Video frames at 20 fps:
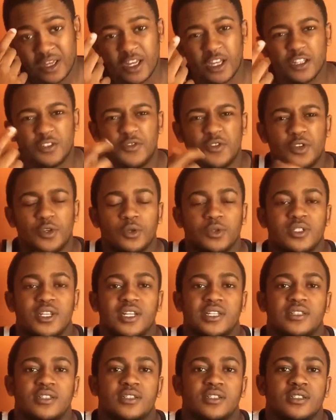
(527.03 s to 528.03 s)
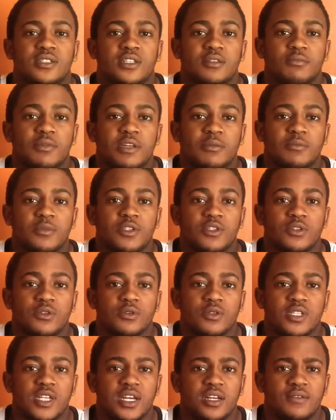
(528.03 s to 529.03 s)
It's videos like this that make me
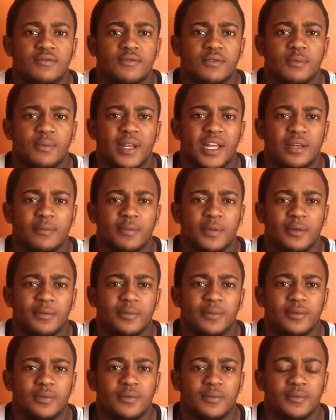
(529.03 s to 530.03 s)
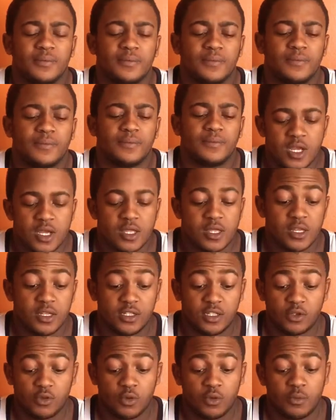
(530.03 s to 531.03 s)
so sad for black people.
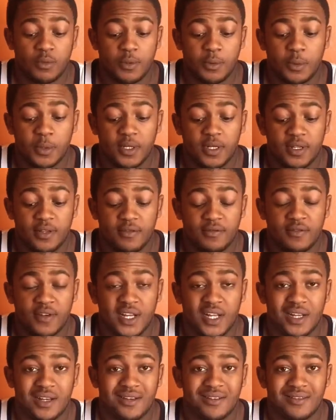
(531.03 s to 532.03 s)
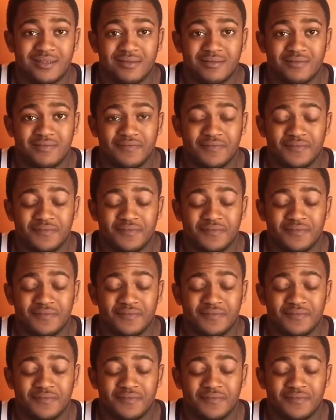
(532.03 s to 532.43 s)
This is what we believe, and